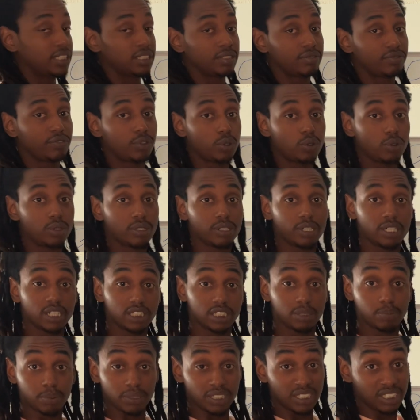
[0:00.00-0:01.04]
for a
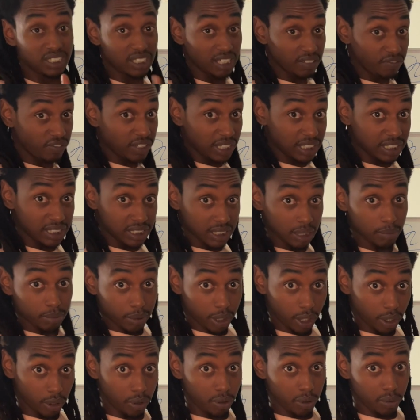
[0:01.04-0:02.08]
specific zip
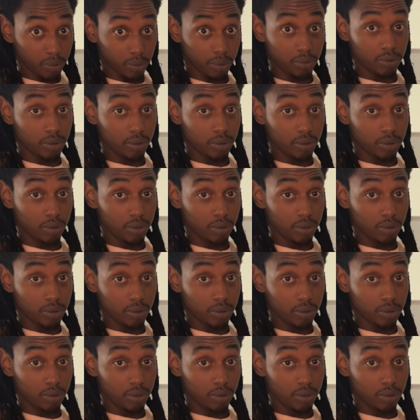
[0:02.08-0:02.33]
code.